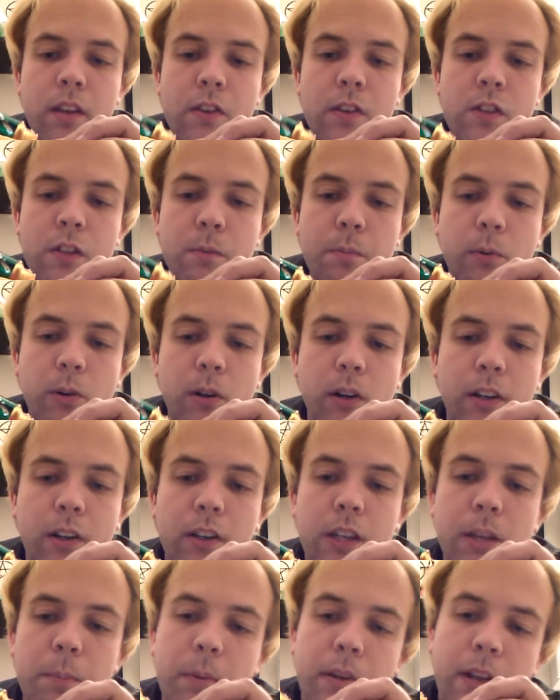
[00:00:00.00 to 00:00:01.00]
Just pour a
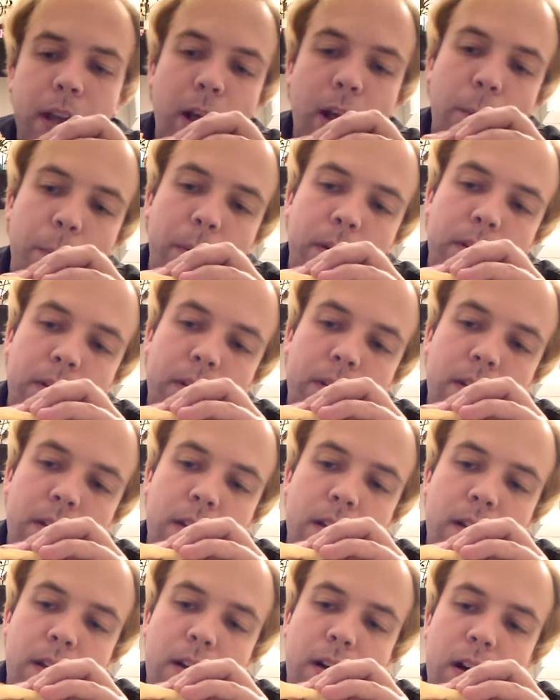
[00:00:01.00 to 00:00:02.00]
heaping helping
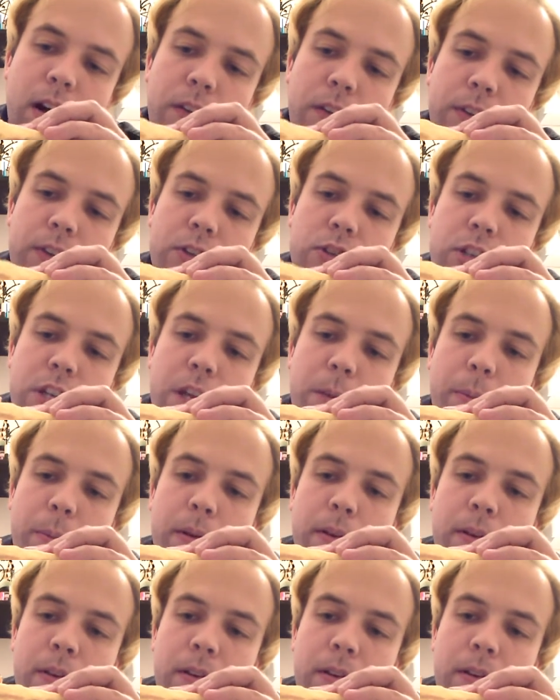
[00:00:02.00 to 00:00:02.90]
on this chip.